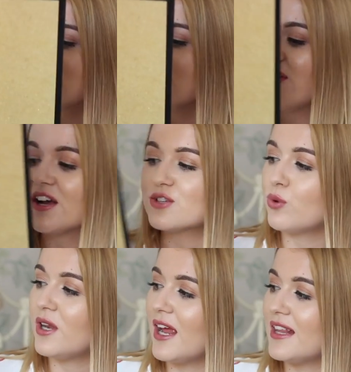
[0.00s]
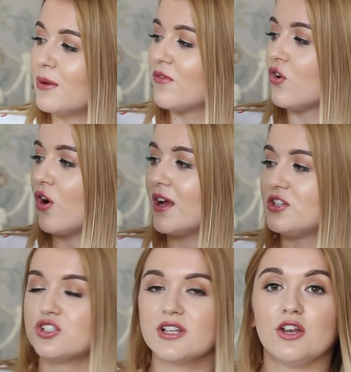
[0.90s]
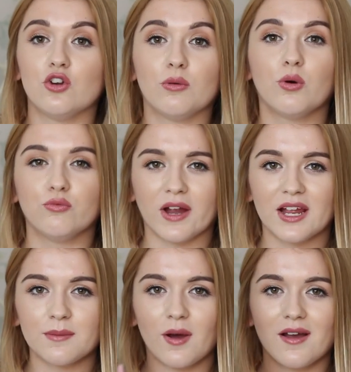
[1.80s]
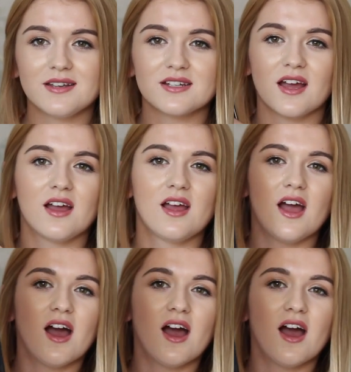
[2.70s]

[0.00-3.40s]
So the first one here that we've got is just a normal ring binder.